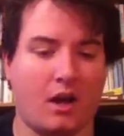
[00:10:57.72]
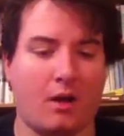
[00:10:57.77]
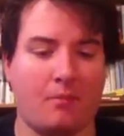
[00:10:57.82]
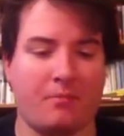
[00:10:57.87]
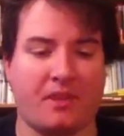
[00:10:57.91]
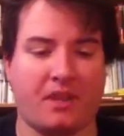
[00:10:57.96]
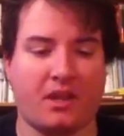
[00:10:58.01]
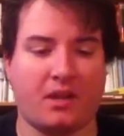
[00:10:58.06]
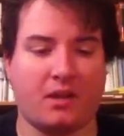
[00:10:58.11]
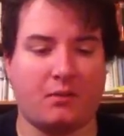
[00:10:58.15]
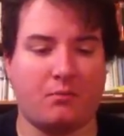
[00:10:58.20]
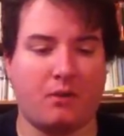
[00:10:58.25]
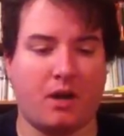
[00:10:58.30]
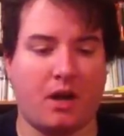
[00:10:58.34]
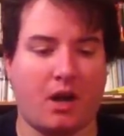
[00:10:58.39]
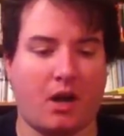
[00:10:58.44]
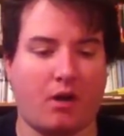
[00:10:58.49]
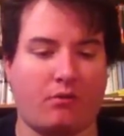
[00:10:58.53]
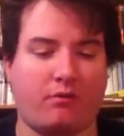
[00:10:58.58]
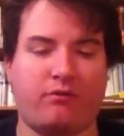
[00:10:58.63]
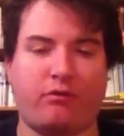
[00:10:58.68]
thinking
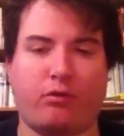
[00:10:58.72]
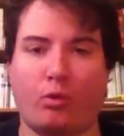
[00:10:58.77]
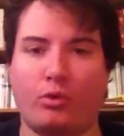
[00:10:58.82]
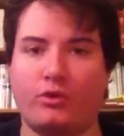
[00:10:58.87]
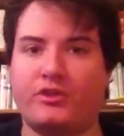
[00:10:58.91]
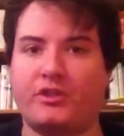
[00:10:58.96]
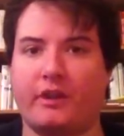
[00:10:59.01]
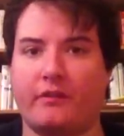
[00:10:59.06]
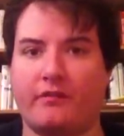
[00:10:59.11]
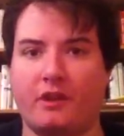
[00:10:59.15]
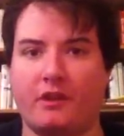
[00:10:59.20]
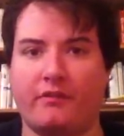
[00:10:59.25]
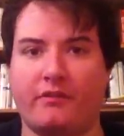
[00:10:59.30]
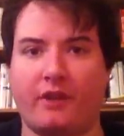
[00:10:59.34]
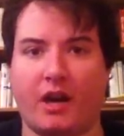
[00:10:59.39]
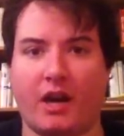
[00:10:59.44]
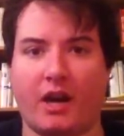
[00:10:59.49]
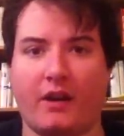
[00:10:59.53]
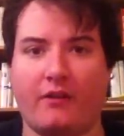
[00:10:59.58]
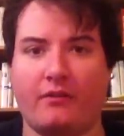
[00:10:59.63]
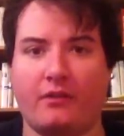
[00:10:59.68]
about
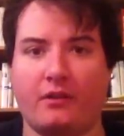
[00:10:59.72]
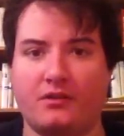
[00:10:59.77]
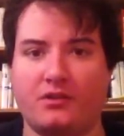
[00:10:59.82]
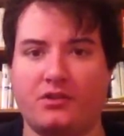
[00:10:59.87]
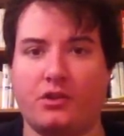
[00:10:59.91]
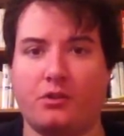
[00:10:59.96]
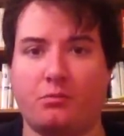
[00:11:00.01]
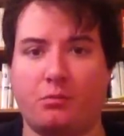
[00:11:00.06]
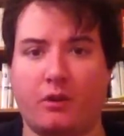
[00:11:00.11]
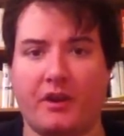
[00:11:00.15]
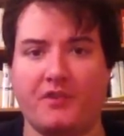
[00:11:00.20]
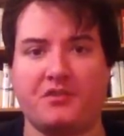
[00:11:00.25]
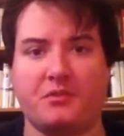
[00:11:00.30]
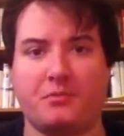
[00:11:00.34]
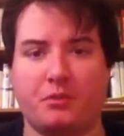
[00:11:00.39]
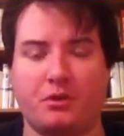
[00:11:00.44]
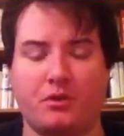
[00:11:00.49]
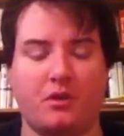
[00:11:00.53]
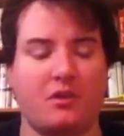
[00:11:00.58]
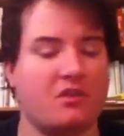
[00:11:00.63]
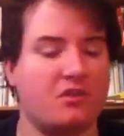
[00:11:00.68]
$4.75 is a good price to
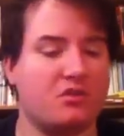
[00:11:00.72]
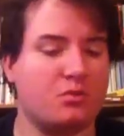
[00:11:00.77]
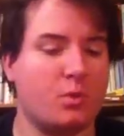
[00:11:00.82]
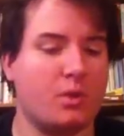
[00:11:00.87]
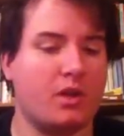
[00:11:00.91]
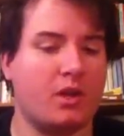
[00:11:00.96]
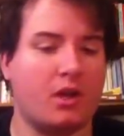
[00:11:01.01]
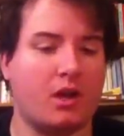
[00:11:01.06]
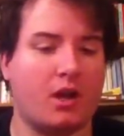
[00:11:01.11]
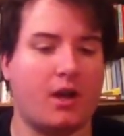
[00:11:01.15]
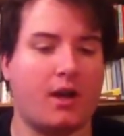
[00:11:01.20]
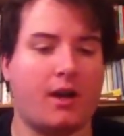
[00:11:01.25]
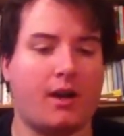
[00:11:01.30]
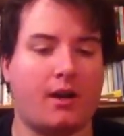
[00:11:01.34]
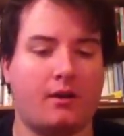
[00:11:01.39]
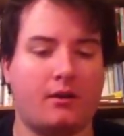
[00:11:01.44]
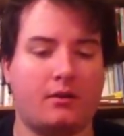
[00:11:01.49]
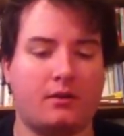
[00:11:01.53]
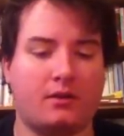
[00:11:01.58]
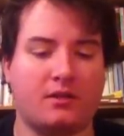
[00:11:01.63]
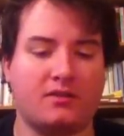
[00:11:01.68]
put on this one
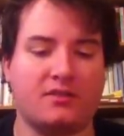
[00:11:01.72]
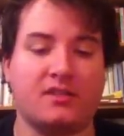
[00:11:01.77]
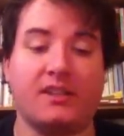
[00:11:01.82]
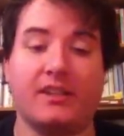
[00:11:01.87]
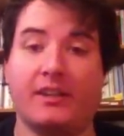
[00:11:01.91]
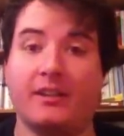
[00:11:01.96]
because it